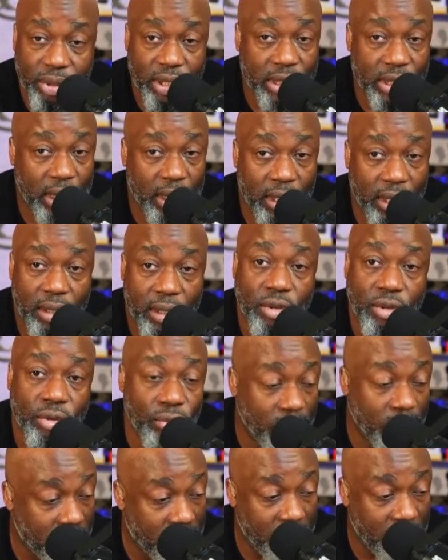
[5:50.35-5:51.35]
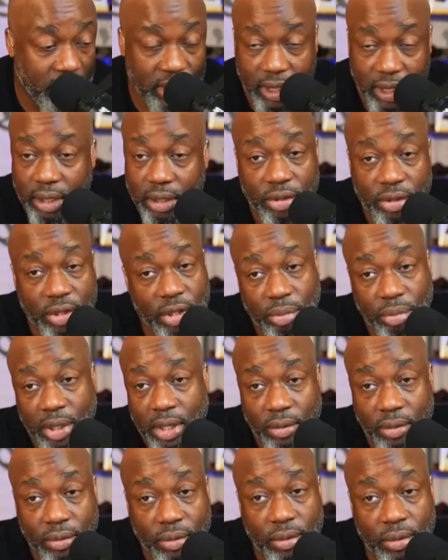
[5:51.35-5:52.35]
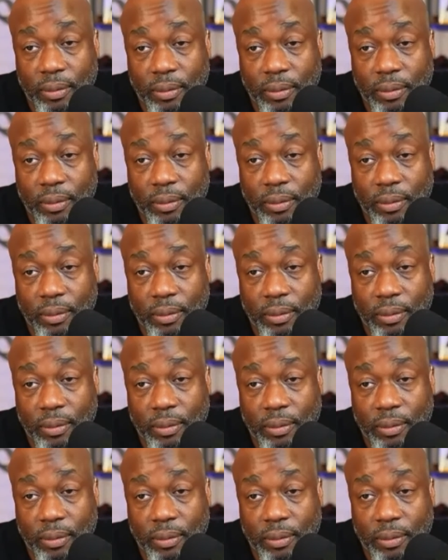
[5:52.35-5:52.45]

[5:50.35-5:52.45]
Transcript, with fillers: saying do the things that you should be doing